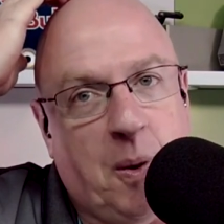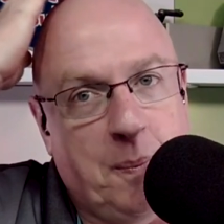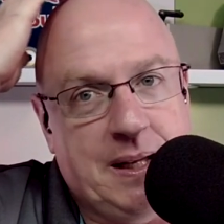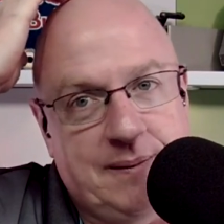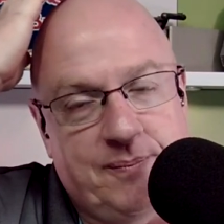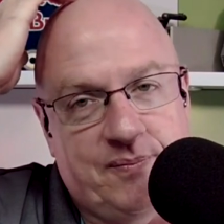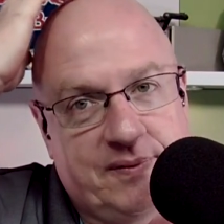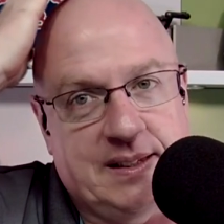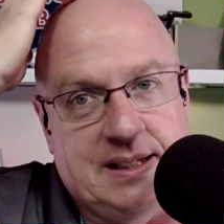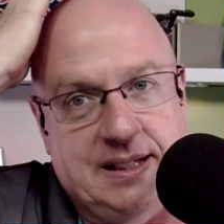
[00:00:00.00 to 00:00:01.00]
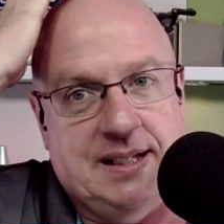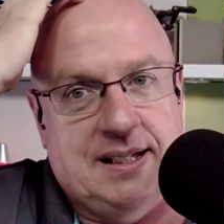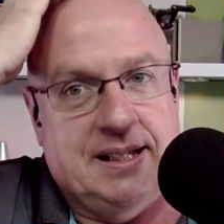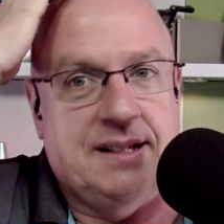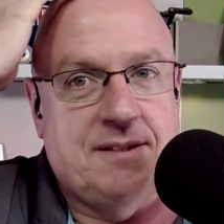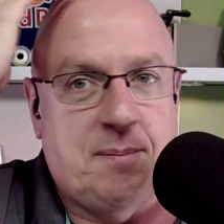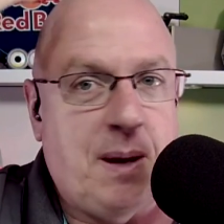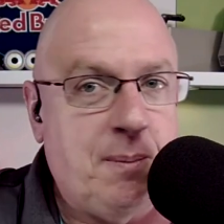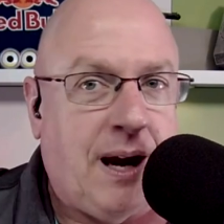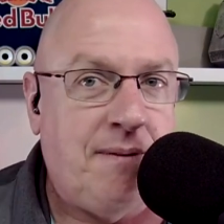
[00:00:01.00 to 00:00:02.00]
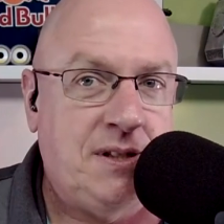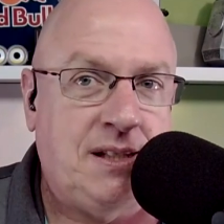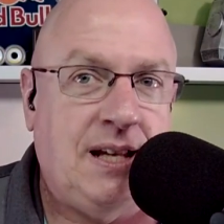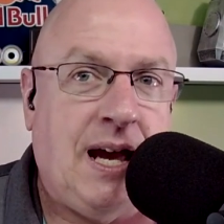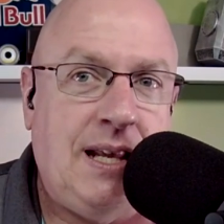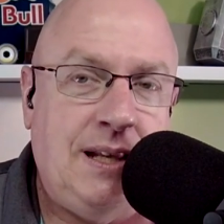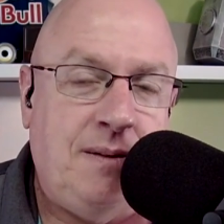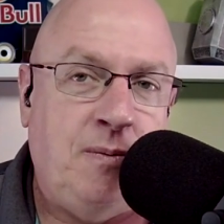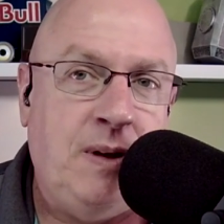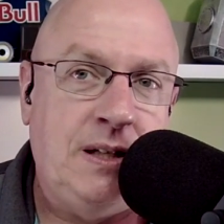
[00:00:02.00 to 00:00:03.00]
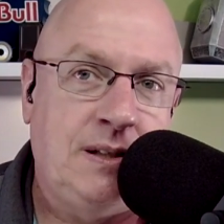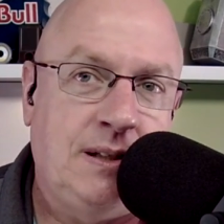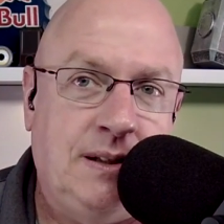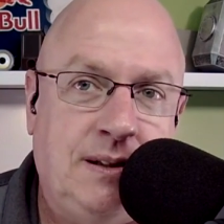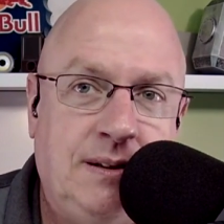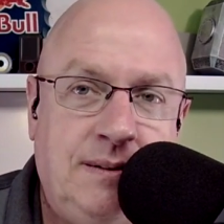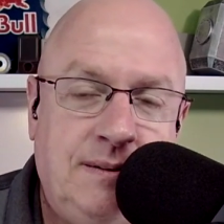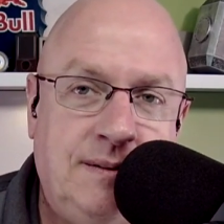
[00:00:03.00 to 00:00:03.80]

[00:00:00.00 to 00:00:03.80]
But remember, I was the guy that went to